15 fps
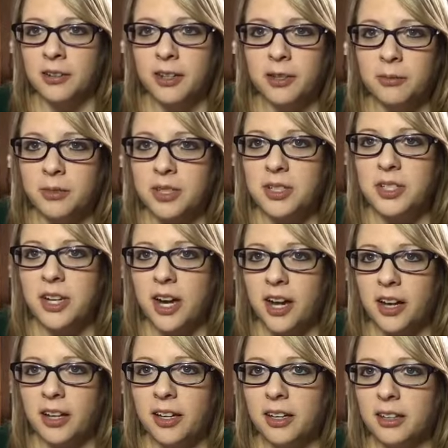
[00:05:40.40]
we've been
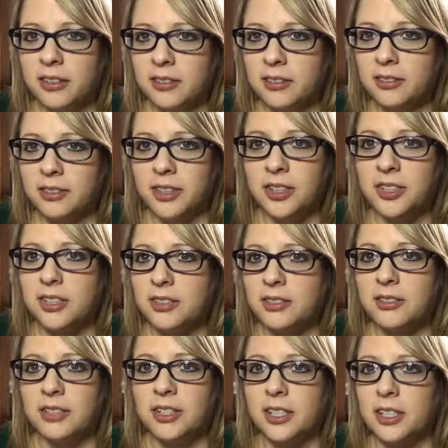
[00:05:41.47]
trying for
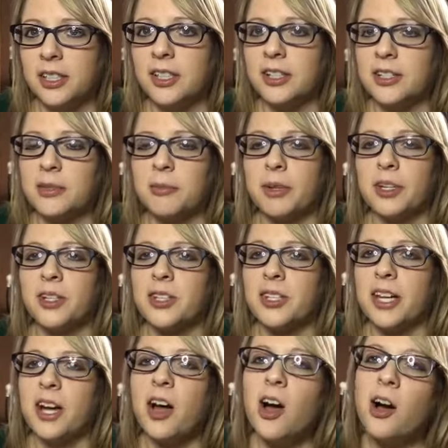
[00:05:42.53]
two years. But you're just
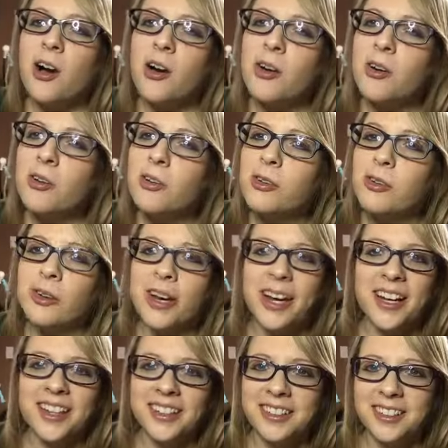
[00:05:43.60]
like, oh,
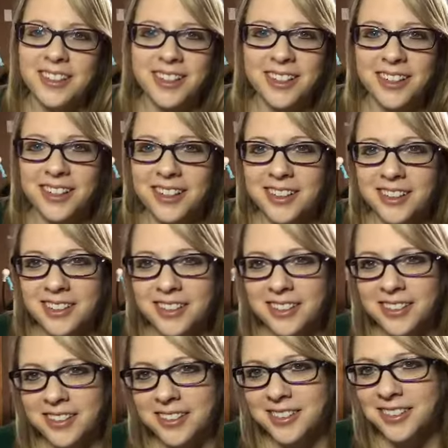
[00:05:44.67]
I
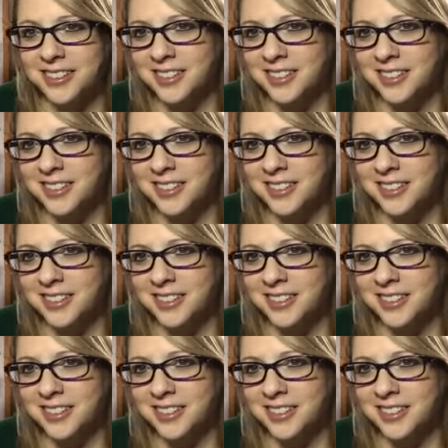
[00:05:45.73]
don't know.